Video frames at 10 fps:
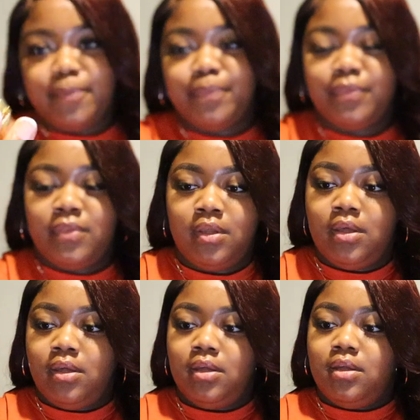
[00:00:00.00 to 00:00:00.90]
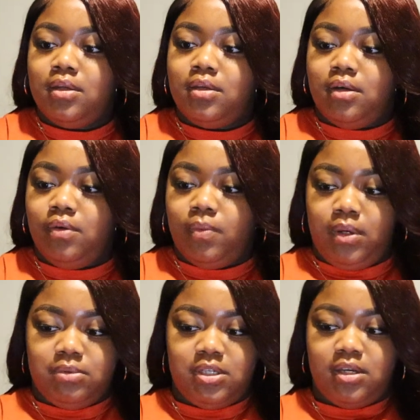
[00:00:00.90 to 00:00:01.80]
I don't know
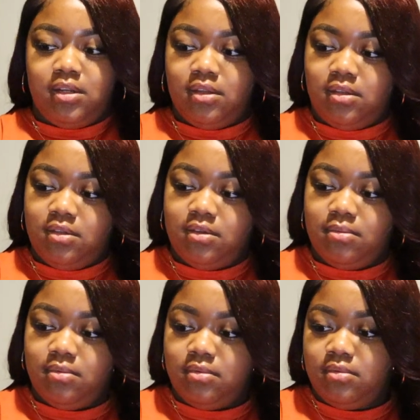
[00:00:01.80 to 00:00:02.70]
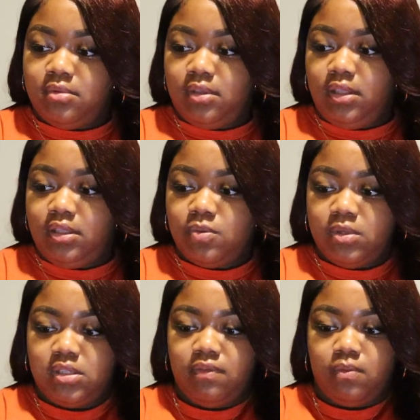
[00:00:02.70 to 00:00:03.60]
why I'm shaking it. I think this one
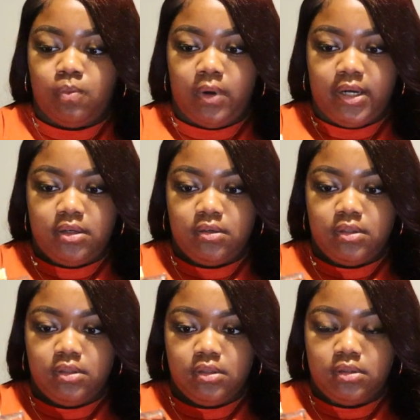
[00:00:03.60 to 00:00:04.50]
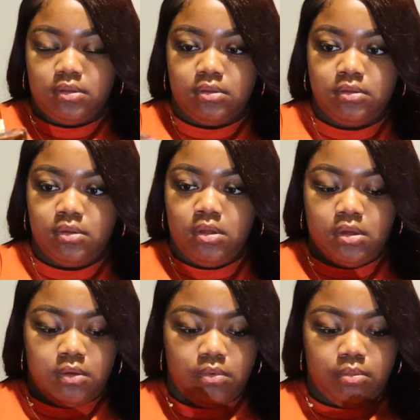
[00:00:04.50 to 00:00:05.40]
is even whiter than the
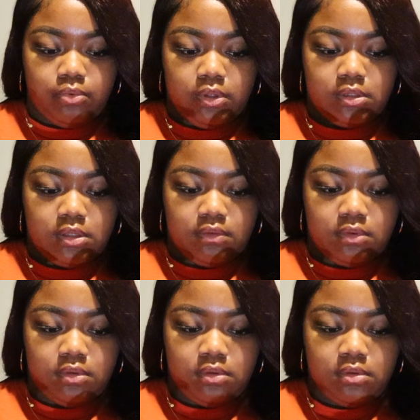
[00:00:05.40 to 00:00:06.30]
one point seven.